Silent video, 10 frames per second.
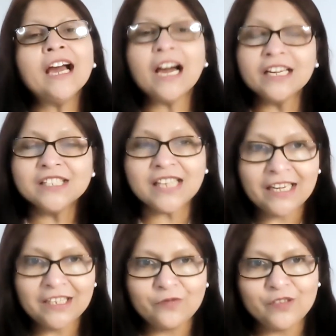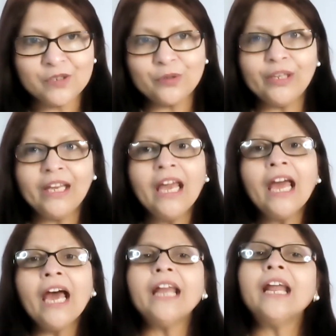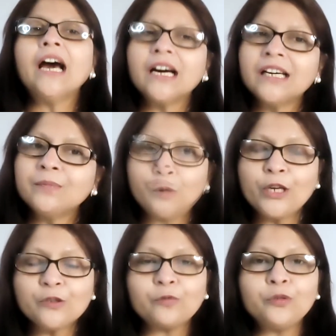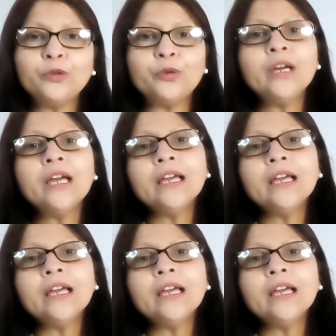her side of the story and her point of view,